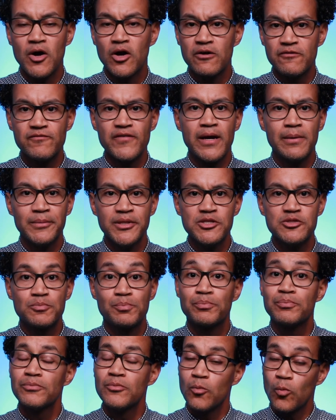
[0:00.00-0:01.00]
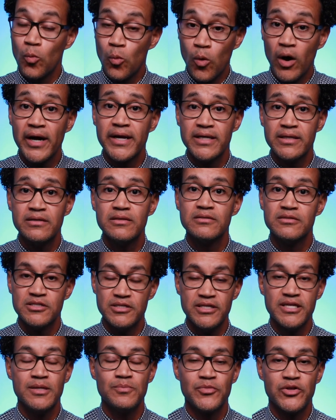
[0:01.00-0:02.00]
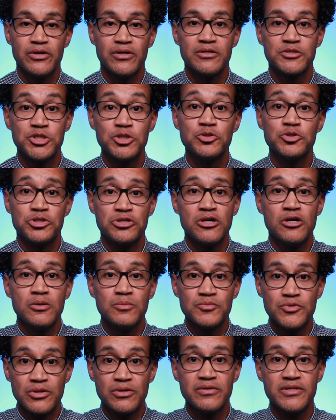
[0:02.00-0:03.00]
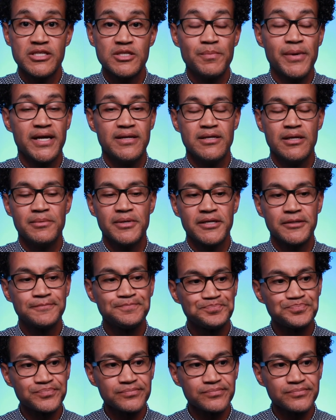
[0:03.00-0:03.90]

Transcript: our families wanted to keep their children home during this pandemic